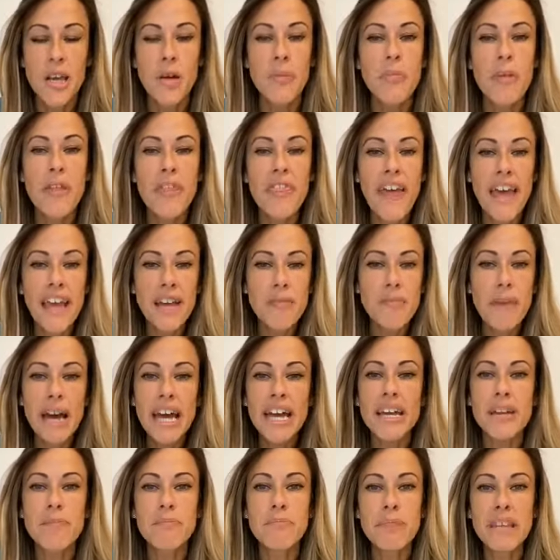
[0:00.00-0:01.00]
But they
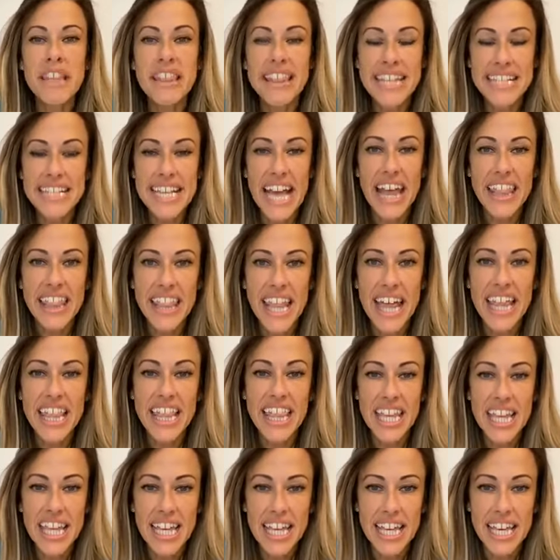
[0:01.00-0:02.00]
might be sat there
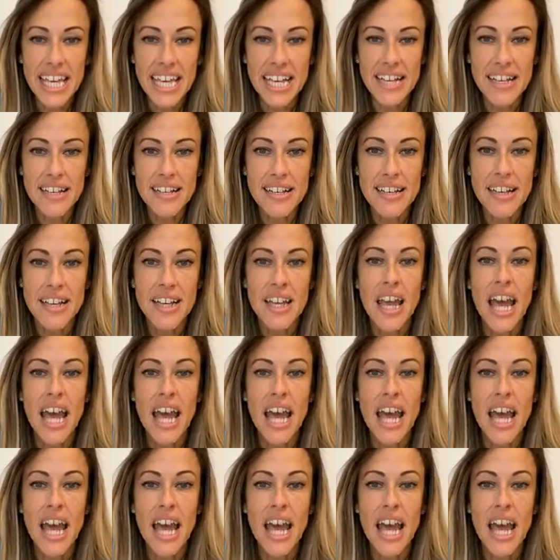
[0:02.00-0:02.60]
thinking,